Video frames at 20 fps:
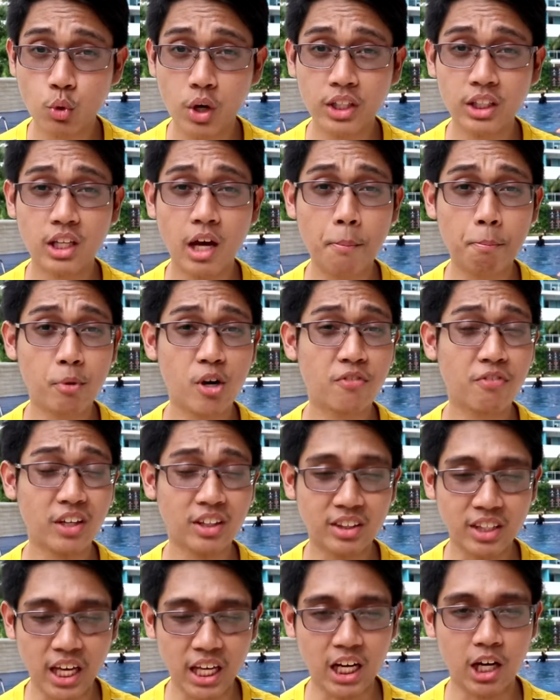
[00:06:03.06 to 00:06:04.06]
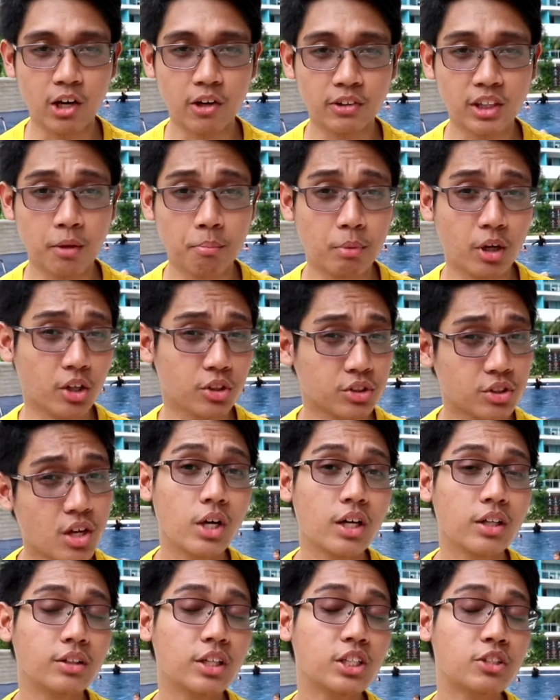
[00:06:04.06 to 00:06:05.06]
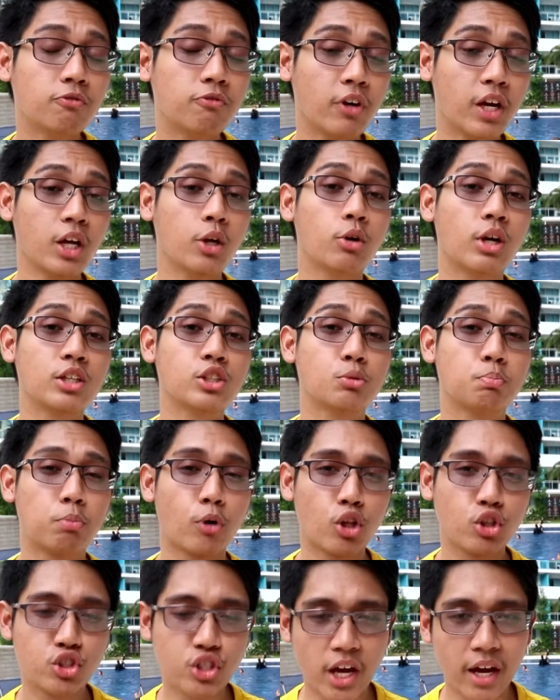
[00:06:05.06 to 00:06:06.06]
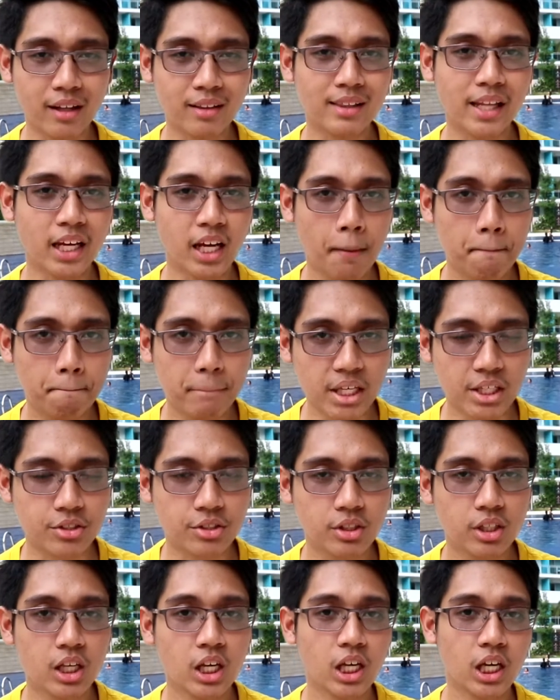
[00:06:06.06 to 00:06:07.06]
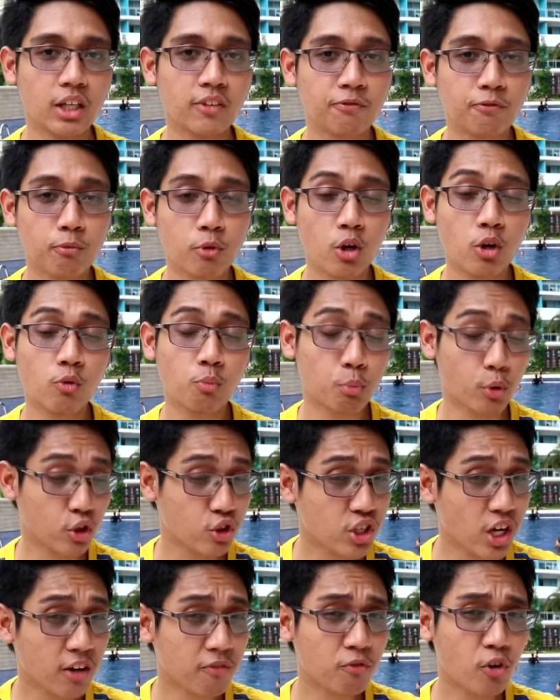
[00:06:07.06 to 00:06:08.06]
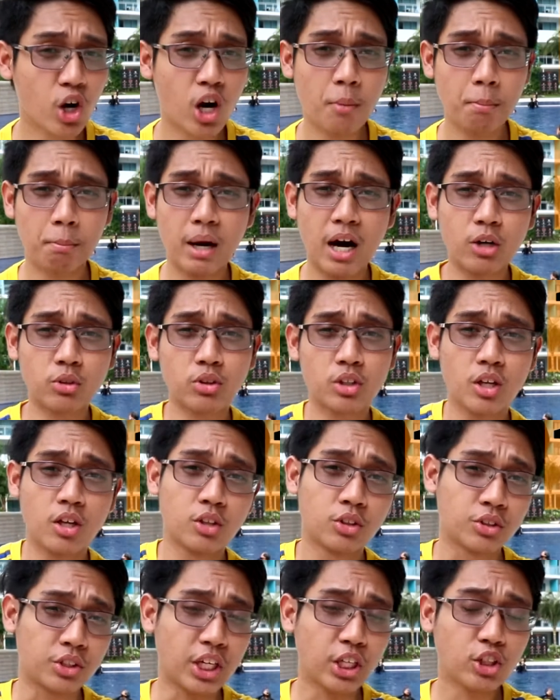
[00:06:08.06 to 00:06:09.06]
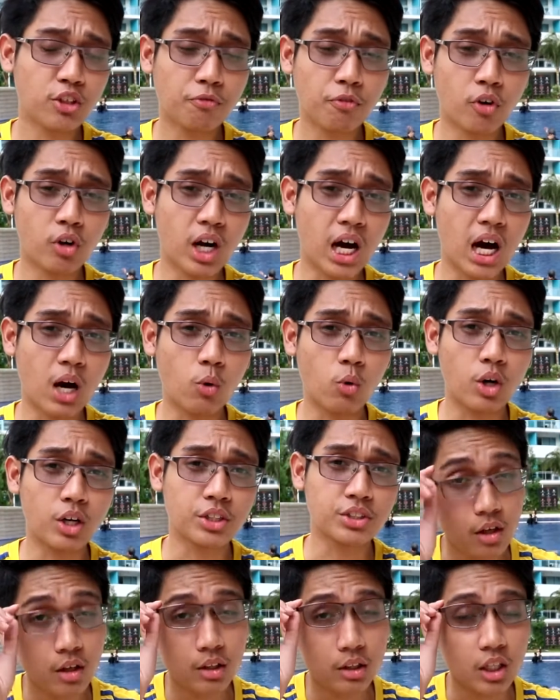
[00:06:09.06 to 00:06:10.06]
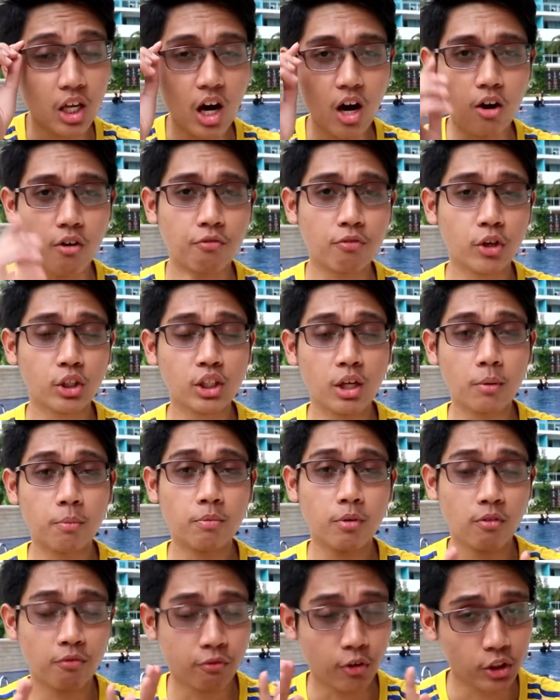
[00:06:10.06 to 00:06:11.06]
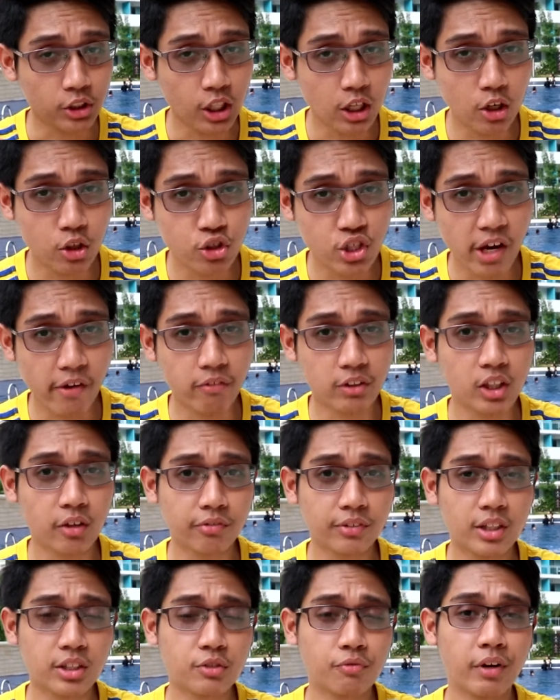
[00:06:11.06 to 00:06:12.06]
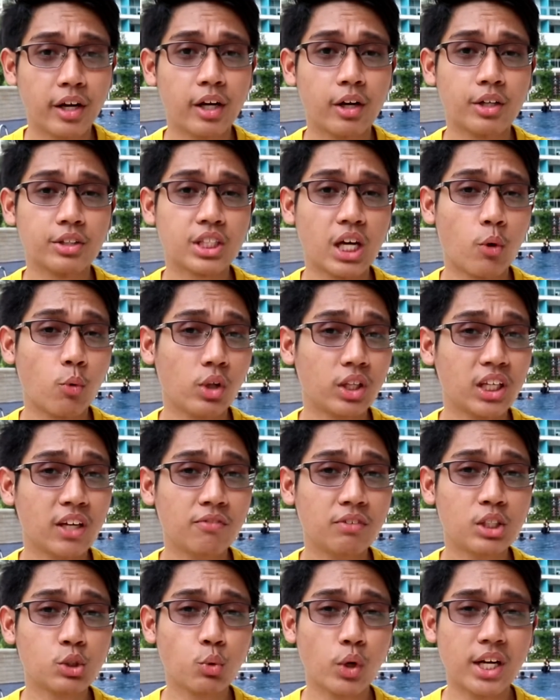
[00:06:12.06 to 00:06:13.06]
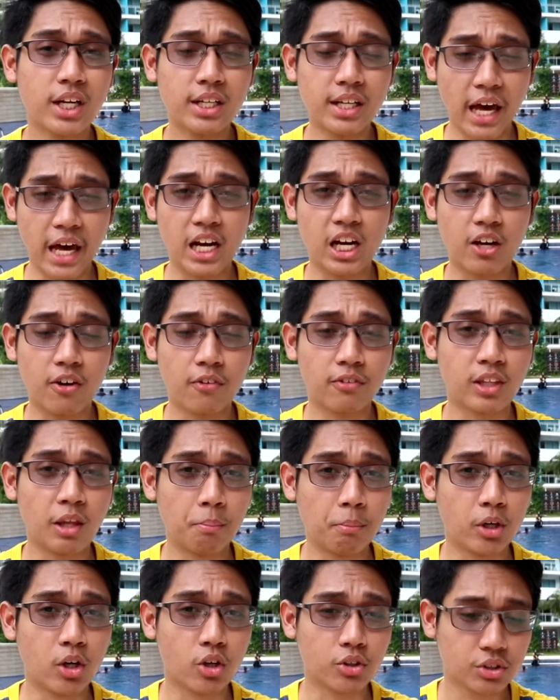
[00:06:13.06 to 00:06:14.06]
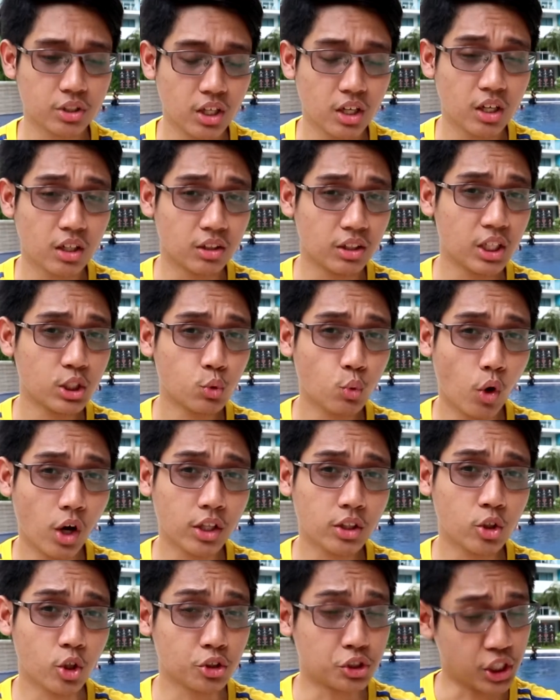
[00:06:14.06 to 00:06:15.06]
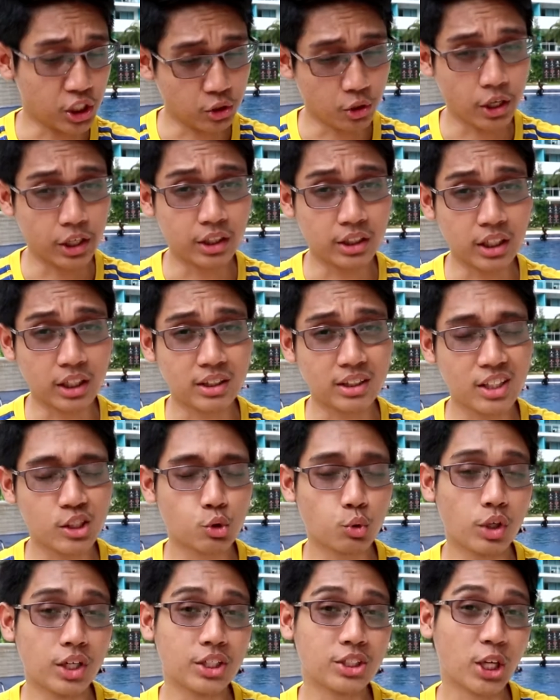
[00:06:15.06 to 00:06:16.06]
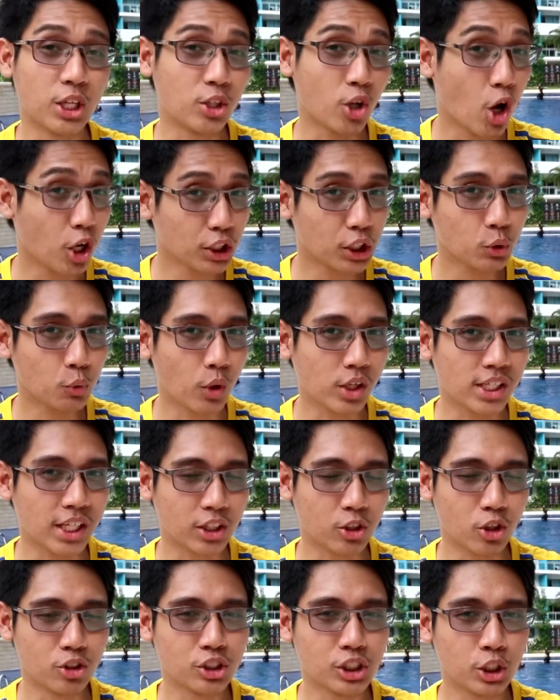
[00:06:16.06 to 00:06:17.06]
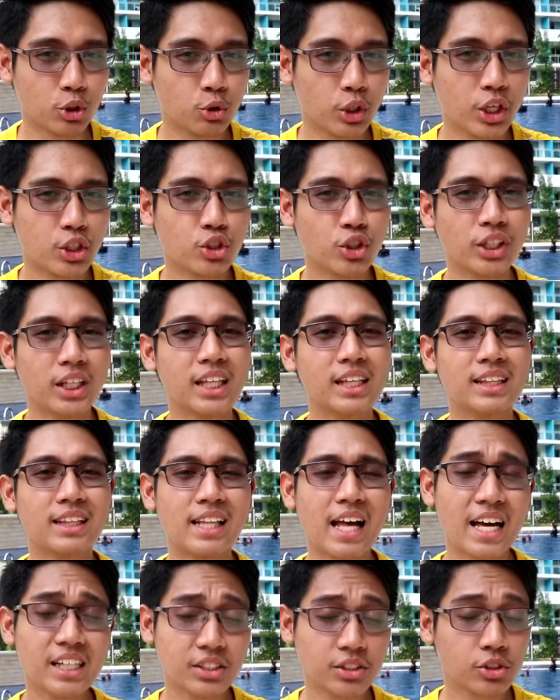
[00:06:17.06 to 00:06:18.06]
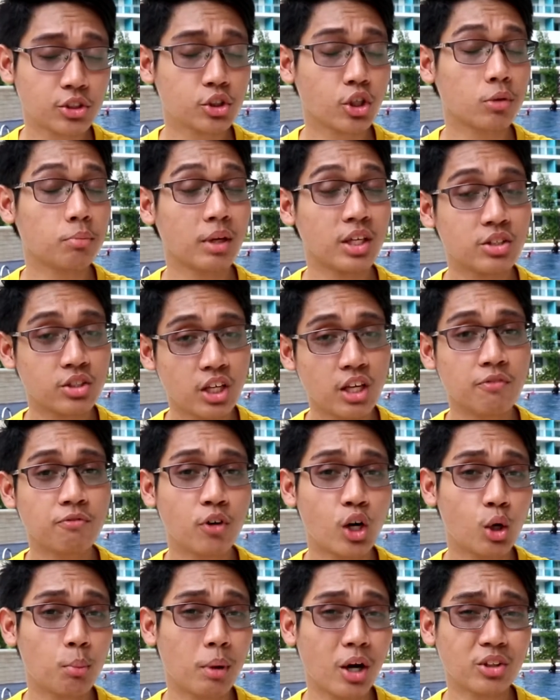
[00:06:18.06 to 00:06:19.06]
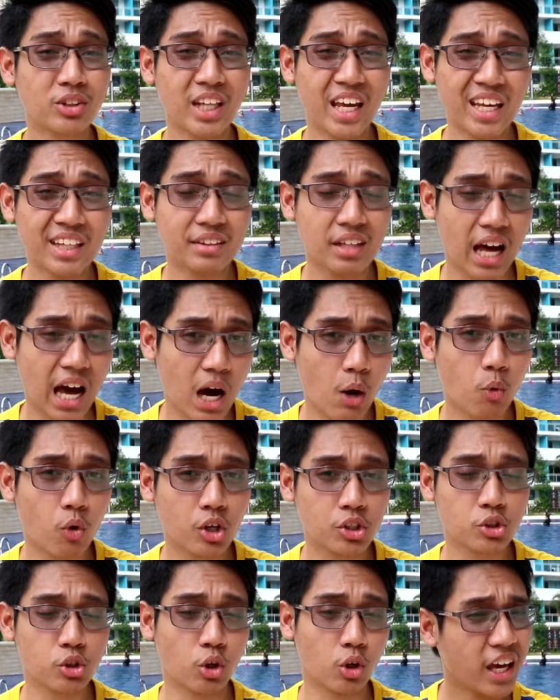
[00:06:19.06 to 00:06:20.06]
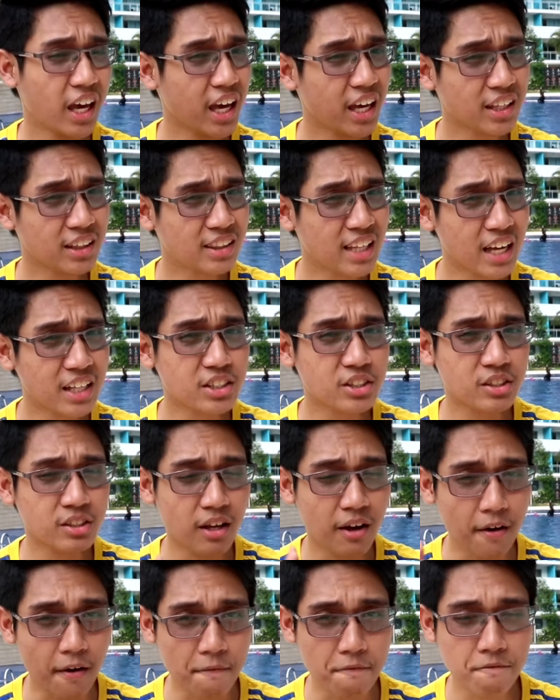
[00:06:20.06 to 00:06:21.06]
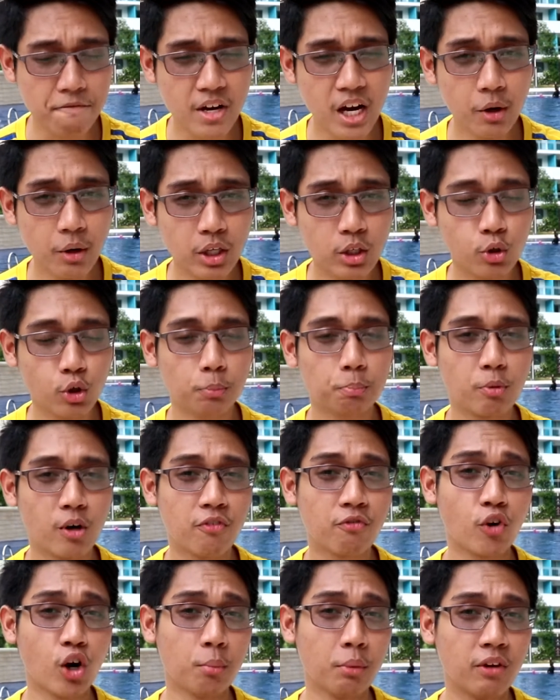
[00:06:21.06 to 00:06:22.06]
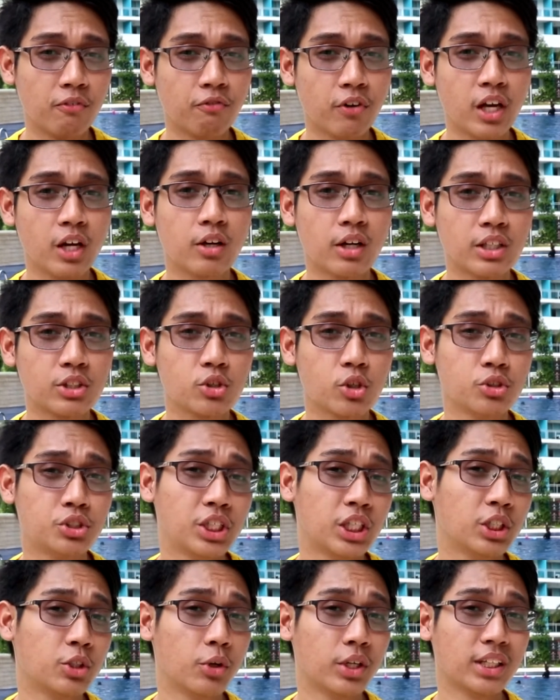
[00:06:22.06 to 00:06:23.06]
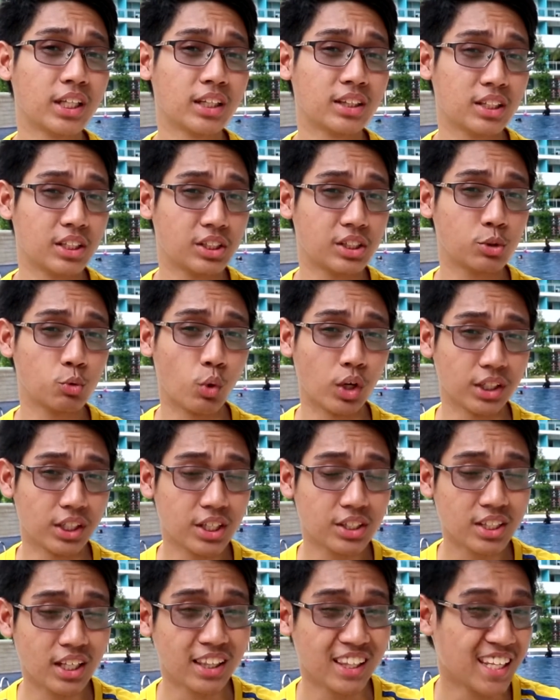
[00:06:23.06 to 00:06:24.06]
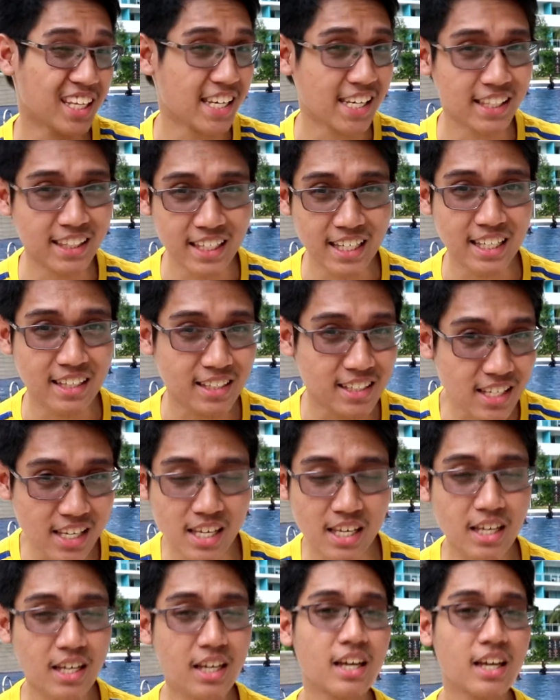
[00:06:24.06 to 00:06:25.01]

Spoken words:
one a perfect 10 out of 10 because this fragrance projects like a beast. It will project for about 3 to 4 hours. Now, for the longevity of this fragrance, I will give this one a 9 out of 10 because this one, considering that this one is an eau de toilette concentration, it lasts on my skin for about 8 hours, and that's a very good performing fragrance considering that this one is an EDT.